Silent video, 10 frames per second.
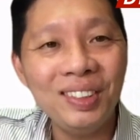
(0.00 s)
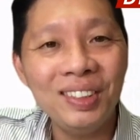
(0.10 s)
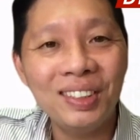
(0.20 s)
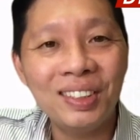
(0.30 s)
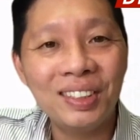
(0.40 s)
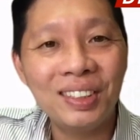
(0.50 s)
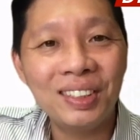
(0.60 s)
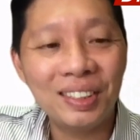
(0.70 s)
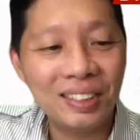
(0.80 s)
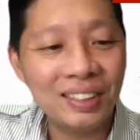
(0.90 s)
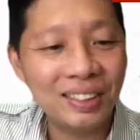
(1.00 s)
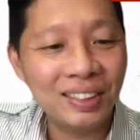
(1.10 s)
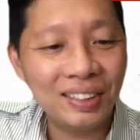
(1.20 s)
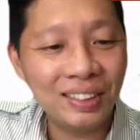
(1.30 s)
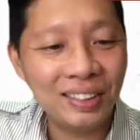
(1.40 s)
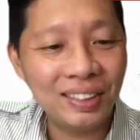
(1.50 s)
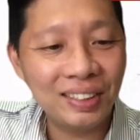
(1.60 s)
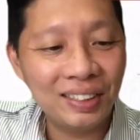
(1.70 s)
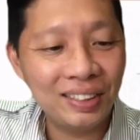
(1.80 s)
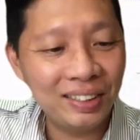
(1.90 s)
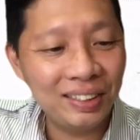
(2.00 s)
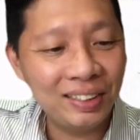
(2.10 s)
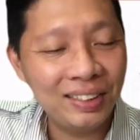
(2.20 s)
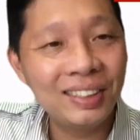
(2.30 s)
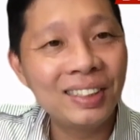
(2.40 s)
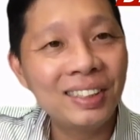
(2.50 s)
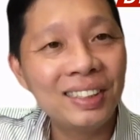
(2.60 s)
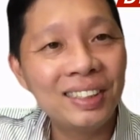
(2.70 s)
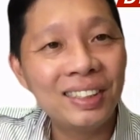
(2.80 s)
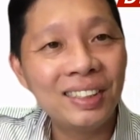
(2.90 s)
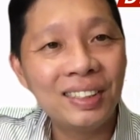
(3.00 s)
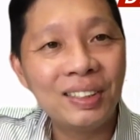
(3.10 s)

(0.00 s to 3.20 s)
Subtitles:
The person shown says nothing.